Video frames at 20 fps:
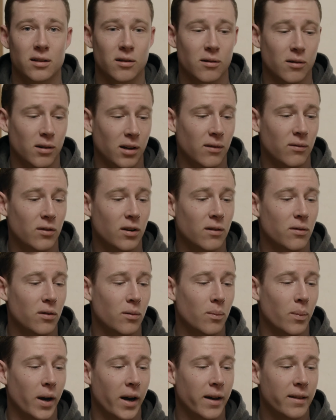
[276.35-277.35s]
so even if
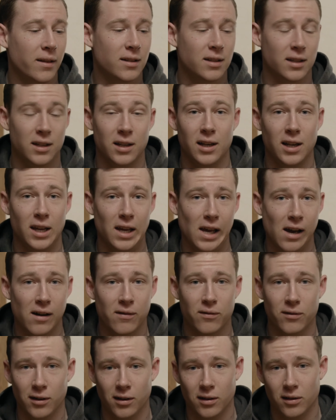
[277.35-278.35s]
you buy this in
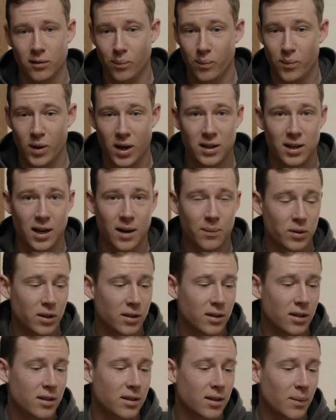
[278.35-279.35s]
EF and adapt
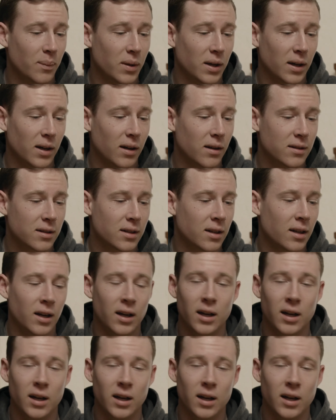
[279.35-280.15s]
it to something else,